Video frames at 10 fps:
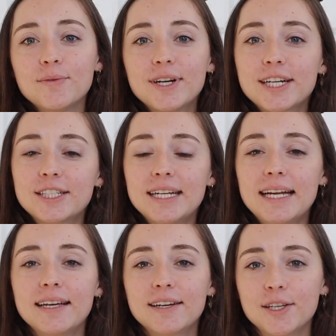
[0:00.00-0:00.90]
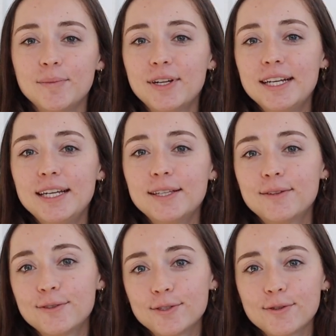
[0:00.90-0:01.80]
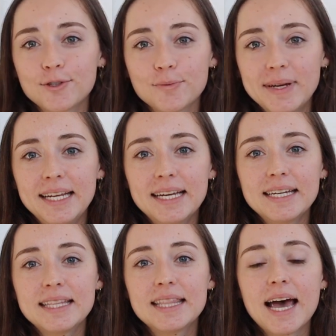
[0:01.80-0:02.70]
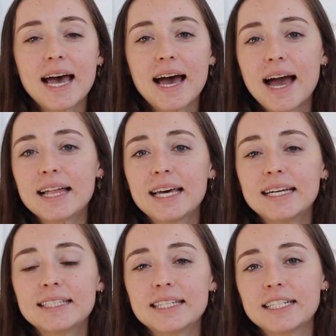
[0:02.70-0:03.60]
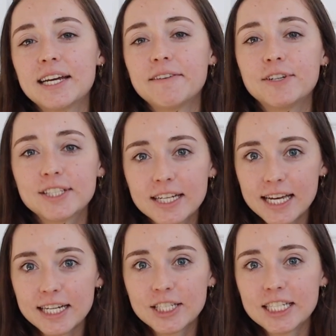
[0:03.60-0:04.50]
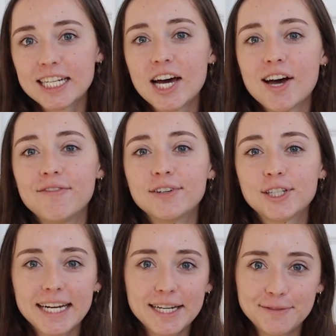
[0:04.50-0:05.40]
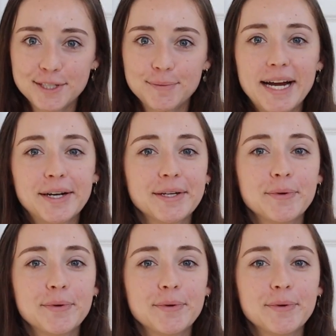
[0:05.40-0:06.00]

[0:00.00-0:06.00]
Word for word: We're creating a community through social media that highlights a diverse collection of creative inspiring